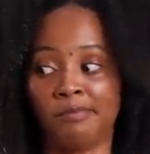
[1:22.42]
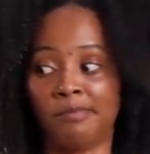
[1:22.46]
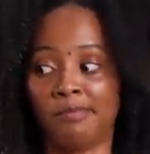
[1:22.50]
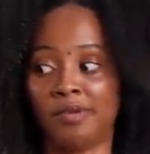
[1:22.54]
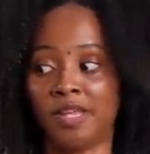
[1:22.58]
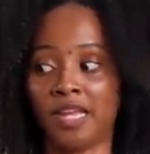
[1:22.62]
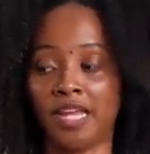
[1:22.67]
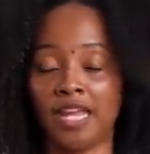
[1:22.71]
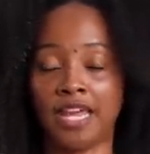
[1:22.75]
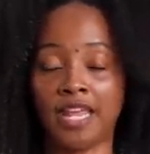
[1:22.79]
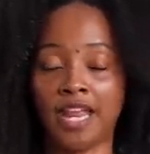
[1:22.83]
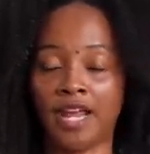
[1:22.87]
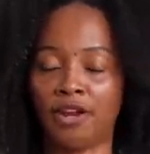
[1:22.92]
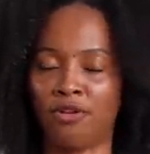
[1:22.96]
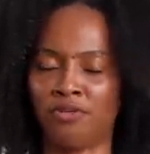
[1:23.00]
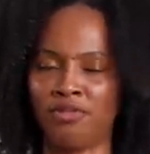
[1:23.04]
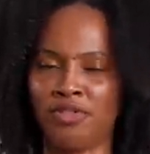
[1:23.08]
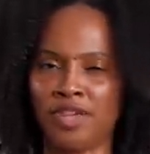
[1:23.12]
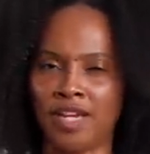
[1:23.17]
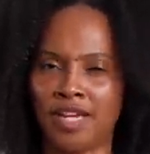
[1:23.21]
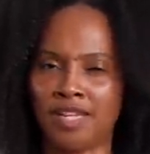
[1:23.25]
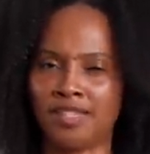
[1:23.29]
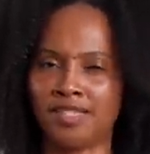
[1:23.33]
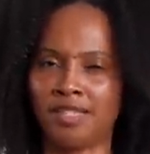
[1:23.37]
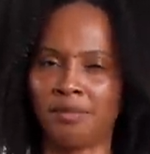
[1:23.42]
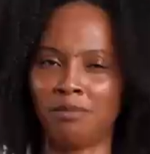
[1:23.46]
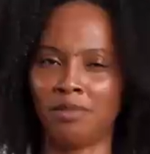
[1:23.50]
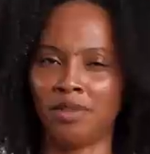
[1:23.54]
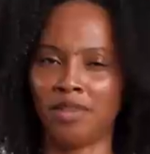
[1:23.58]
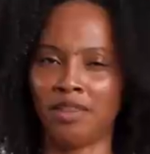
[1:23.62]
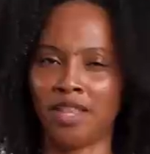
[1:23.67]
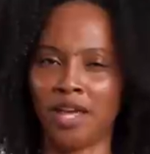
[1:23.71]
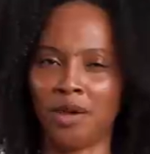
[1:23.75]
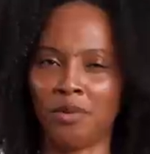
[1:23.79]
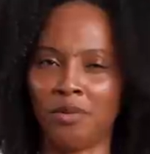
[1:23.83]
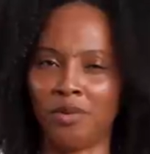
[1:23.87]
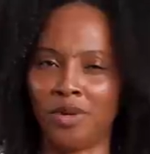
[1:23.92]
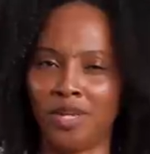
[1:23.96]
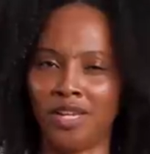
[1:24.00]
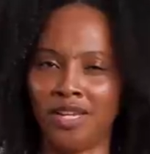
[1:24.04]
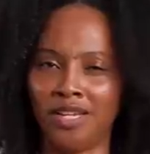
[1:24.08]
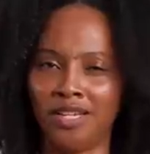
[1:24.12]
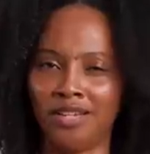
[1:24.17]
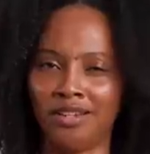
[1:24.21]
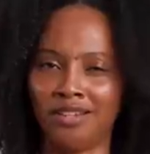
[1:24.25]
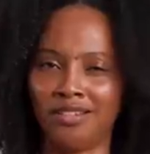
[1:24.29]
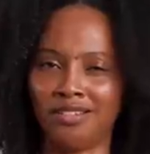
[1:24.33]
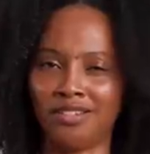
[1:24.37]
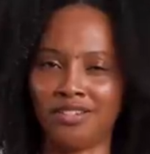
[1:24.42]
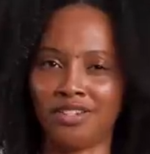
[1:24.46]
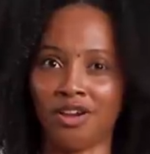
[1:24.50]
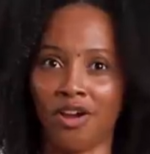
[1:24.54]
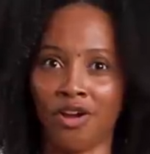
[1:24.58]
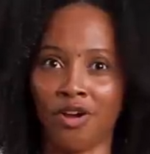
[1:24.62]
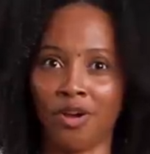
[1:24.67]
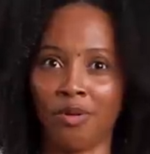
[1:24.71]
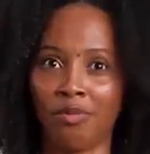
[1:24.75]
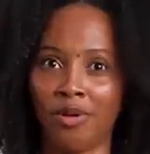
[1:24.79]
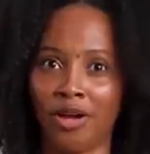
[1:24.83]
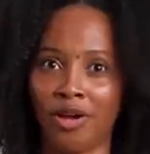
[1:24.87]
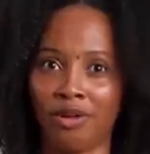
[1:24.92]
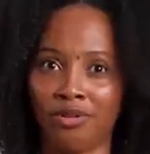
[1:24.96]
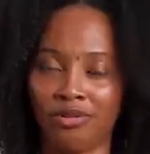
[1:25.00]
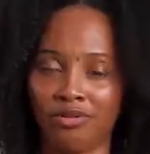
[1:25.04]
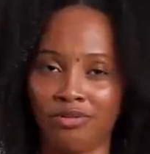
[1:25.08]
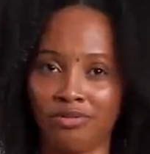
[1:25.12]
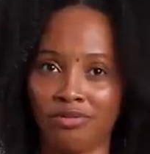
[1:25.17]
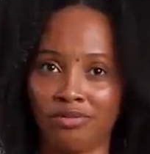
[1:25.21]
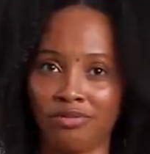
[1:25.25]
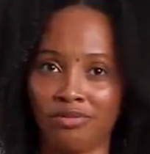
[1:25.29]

but again, I don't think it's something that we talk about